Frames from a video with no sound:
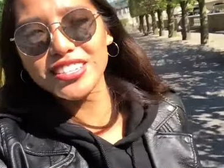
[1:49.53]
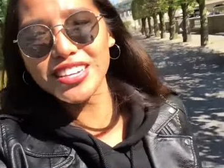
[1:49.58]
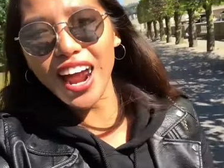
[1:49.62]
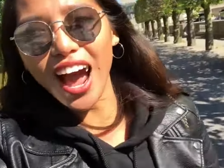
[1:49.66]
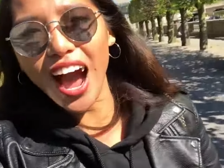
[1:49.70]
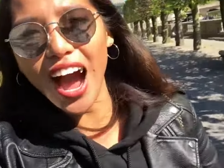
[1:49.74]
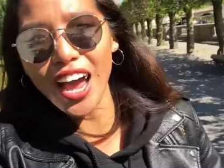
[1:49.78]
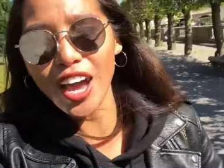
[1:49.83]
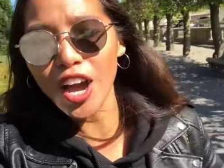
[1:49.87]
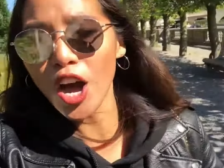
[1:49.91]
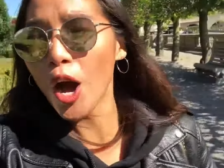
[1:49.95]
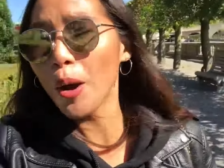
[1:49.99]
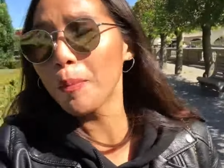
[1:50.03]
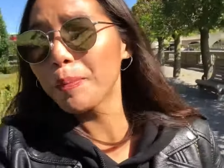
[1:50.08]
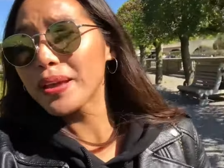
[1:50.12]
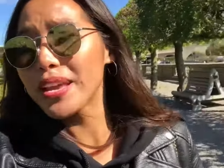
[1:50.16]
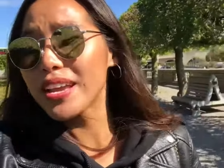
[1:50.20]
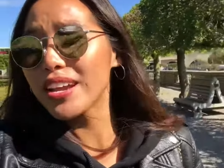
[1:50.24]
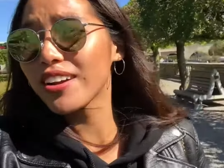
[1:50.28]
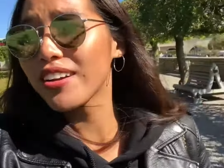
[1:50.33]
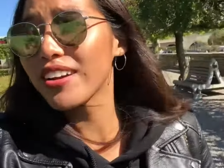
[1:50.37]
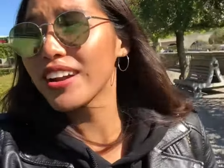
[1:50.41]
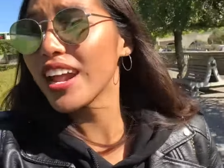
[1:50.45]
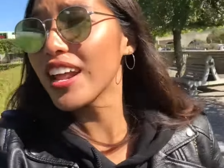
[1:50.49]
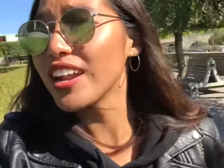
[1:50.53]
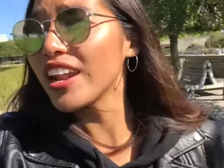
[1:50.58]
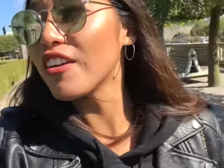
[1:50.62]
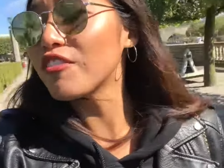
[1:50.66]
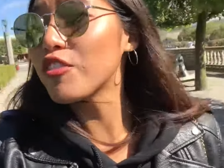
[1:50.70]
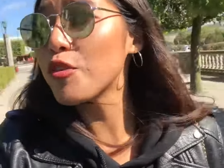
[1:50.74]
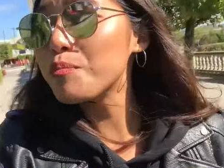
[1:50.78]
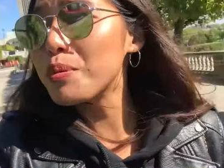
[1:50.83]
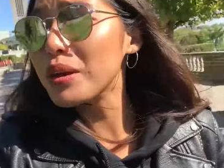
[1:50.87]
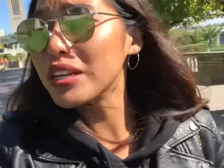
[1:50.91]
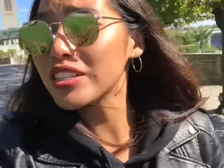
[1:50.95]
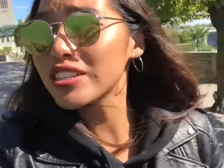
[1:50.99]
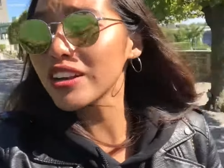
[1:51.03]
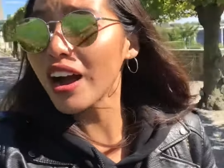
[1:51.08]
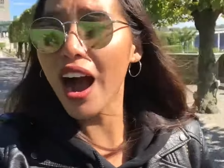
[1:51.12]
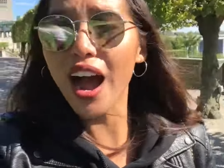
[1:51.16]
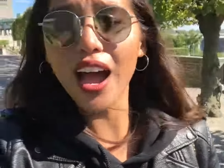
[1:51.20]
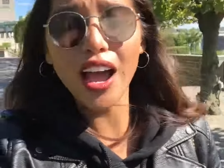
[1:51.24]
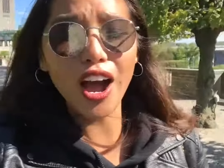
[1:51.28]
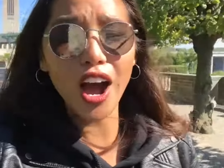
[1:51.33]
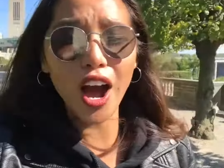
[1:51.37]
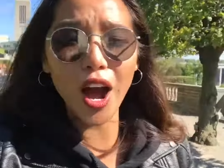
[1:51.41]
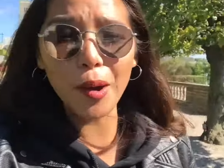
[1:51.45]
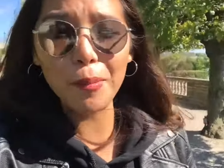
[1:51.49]
is an IHOP here and I've never been to
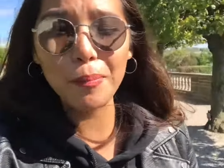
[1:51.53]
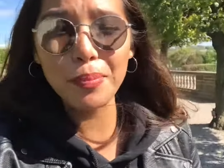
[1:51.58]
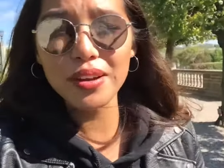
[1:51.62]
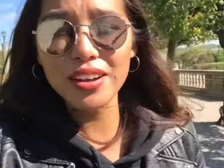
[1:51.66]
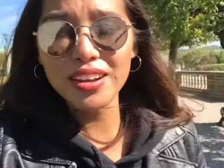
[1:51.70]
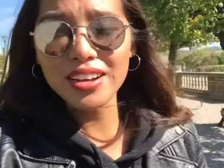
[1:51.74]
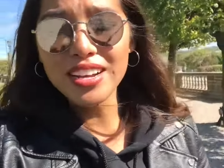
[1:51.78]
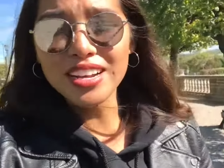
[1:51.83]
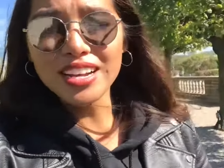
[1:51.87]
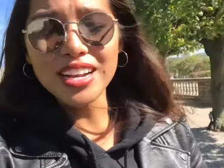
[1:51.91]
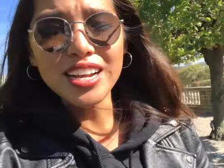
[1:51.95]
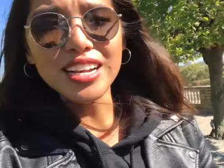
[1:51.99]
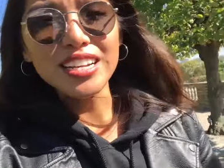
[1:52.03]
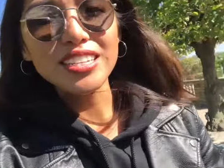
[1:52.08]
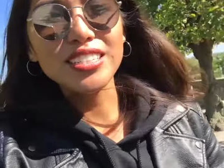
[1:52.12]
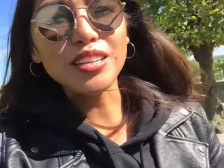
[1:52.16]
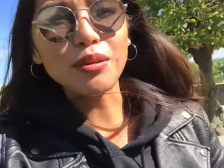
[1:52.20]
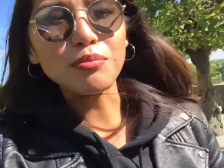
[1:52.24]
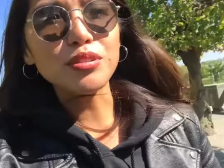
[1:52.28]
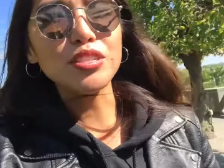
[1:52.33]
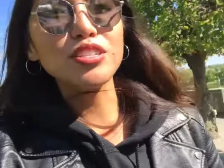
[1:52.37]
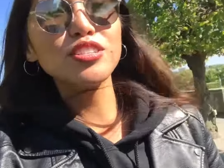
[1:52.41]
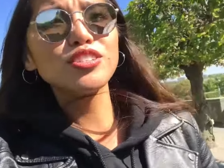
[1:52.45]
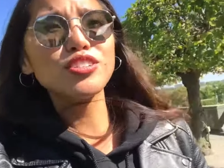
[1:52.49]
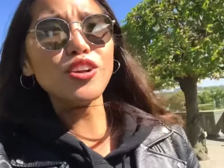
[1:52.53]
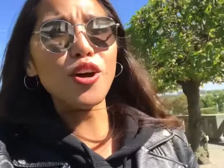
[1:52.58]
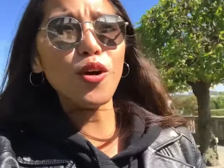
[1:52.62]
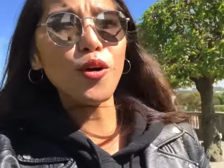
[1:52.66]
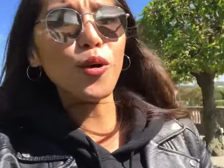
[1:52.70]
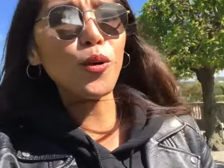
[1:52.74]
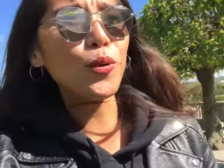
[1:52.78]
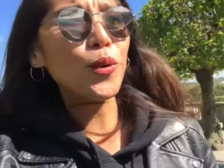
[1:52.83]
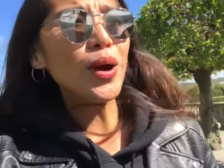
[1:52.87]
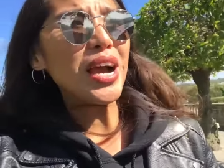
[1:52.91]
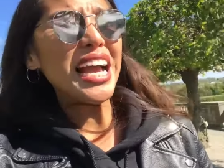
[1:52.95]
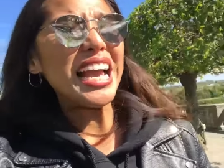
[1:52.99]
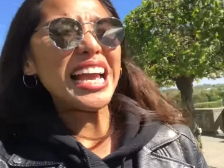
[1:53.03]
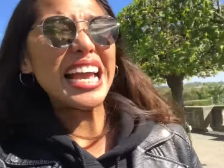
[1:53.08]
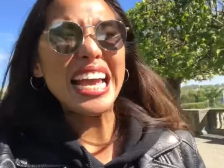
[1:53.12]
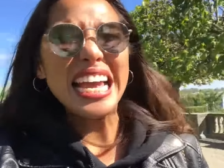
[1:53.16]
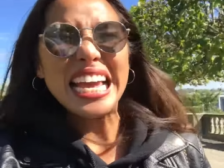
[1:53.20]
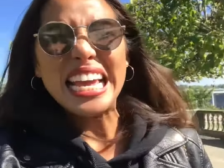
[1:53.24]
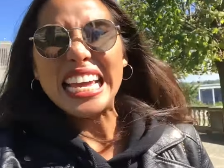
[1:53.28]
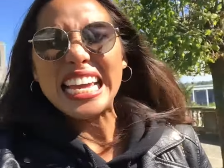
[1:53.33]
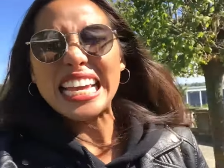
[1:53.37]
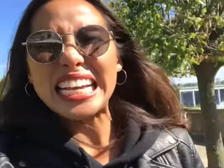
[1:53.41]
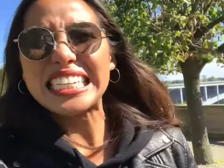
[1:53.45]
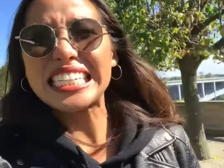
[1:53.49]
IHOP. So I'm so
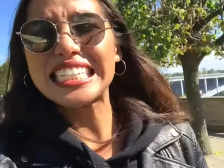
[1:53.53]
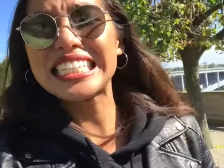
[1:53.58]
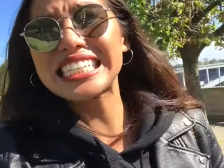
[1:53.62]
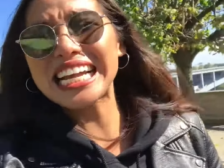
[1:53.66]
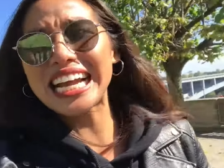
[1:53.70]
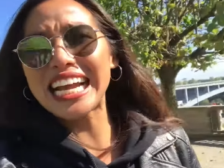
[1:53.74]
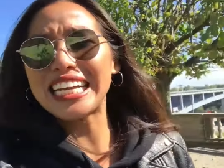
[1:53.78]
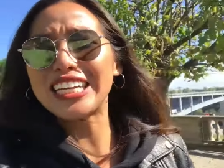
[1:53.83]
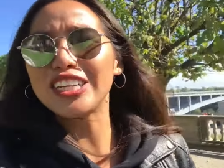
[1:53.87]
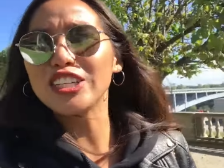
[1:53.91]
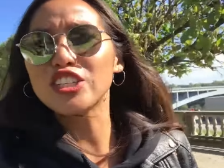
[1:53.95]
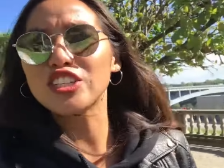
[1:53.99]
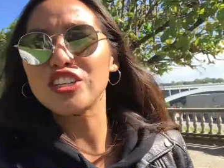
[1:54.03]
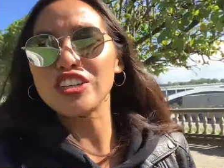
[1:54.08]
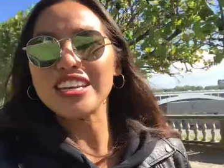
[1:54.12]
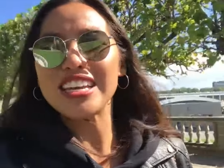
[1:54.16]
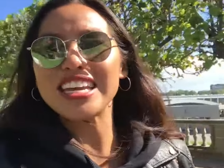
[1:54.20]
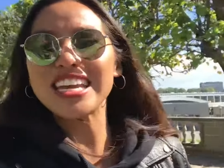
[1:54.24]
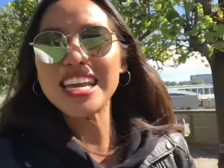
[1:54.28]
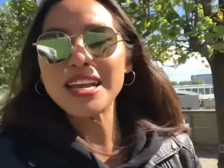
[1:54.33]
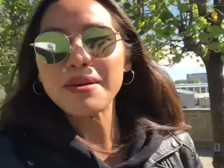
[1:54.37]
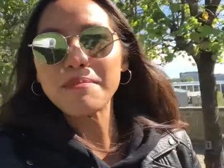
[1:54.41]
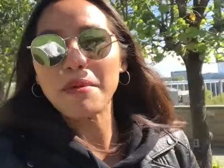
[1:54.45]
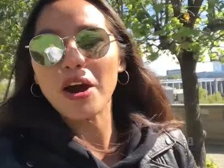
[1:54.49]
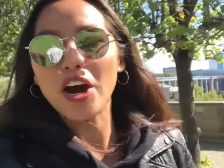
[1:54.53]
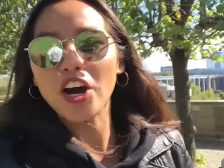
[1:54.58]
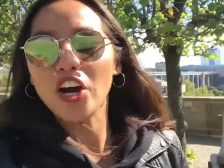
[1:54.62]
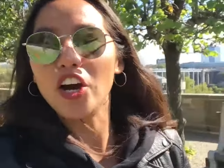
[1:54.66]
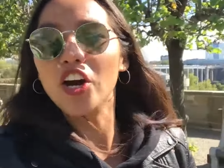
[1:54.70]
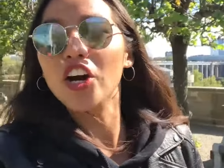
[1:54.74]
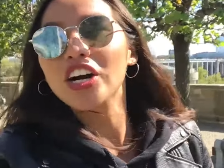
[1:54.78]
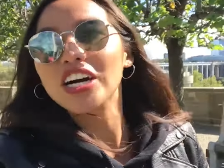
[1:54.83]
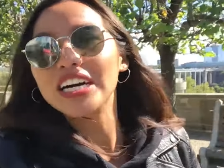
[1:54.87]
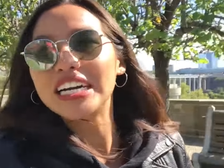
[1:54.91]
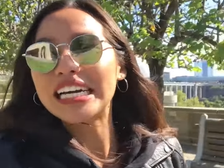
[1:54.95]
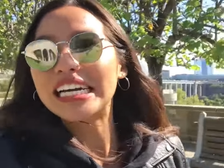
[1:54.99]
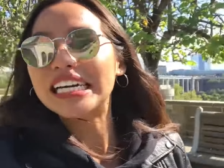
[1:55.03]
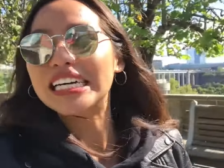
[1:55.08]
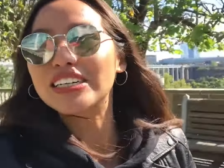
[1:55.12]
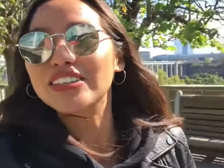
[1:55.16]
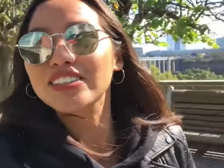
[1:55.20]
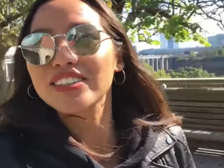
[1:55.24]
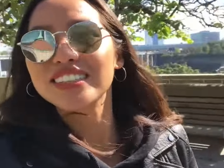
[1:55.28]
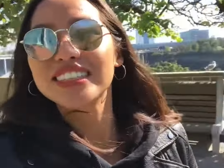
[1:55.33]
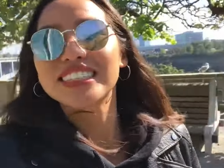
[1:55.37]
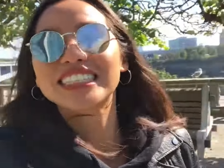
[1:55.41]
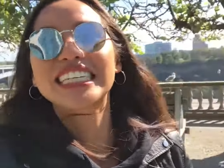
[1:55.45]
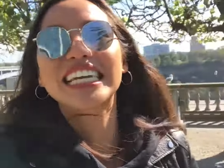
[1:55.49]
excited to eat my heart
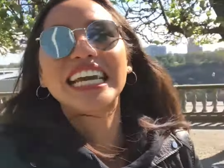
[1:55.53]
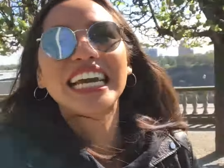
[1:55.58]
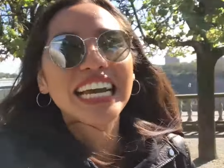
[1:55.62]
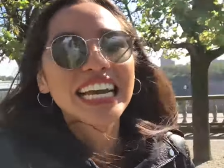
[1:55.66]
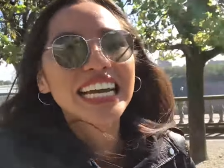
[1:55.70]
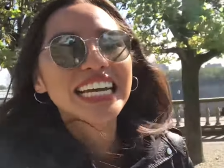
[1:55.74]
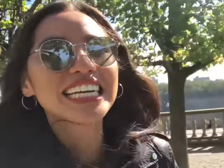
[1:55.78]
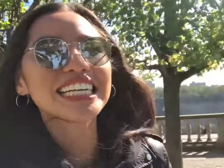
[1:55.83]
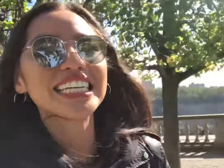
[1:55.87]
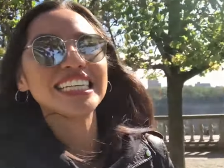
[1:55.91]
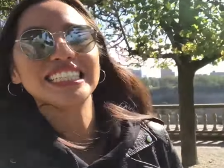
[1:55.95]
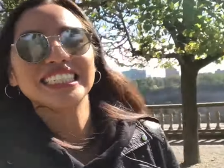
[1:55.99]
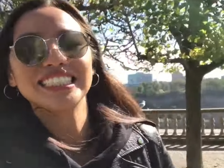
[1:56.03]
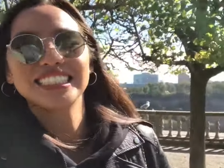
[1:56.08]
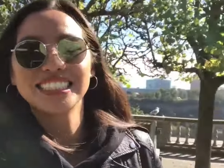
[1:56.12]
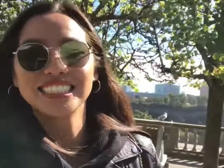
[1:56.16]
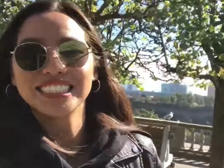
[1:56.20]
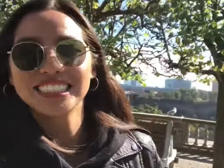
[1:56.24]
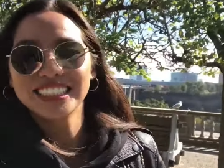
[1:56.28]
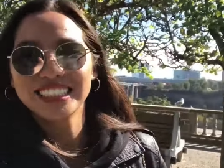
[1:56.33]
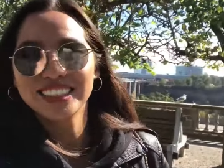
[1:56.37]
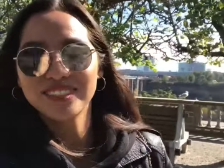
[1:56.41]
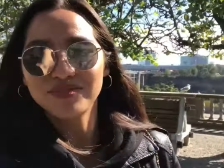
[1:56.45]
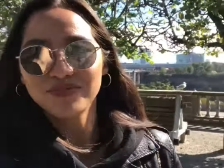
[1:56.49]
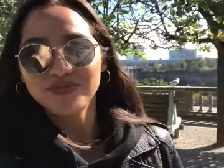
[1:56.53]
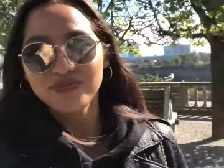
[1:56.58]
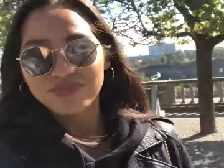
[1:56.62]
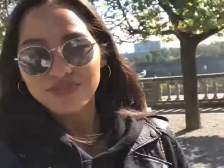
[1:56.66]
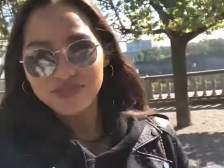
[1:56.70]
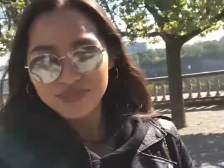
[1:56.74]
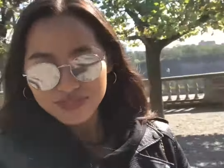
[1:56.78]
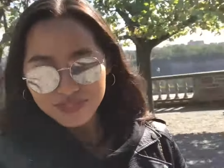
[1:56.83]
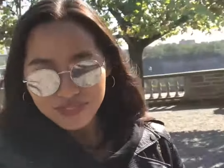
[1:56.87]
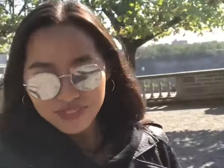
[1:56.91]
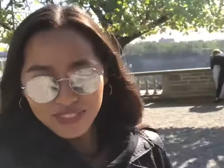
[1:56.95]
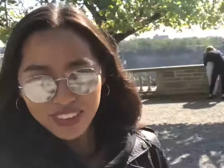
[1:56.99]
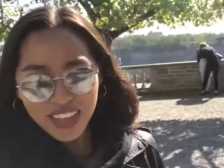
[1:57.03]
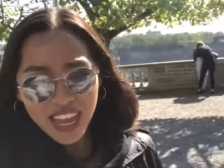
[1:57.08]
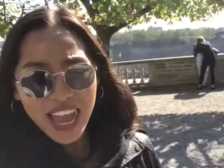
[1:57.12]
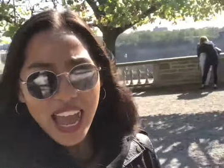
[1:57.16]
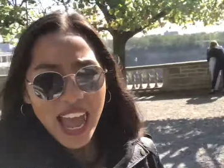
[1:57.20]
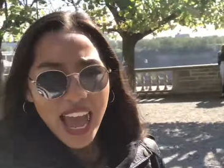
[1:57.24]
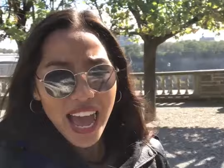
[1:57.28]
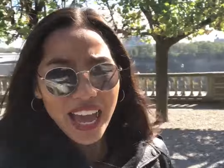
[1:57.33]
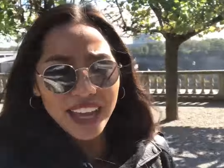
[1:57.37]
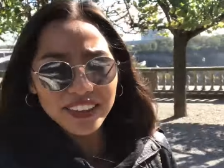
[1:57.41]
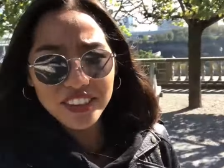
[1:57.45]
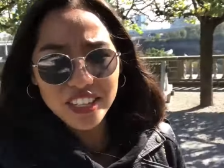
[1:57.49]
out, okay?
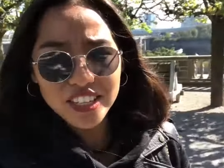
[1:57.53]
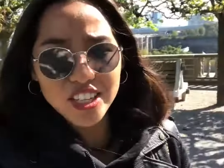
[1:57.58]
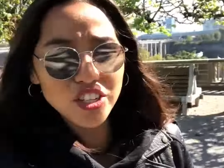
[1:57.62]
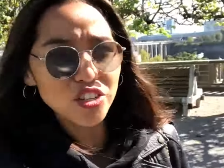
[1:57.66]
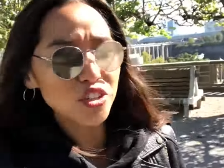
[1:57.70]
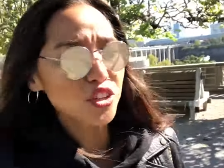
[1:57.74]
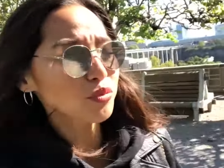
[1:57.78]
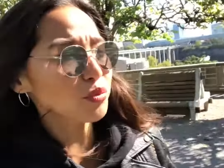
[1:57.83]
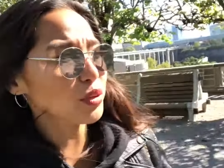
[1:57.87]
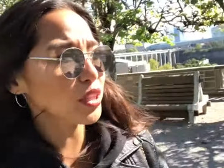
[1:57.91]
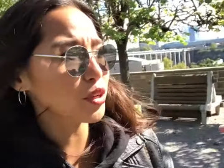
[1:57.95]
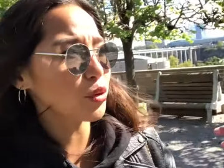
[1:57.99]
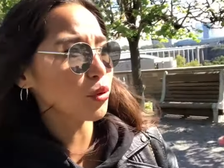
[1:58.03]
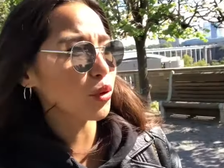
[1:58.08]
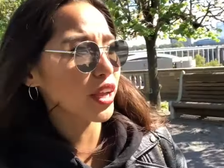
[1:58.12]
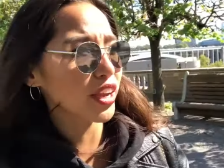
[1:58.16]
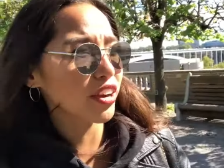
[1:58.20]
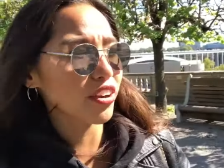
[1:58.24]
And this is a really cool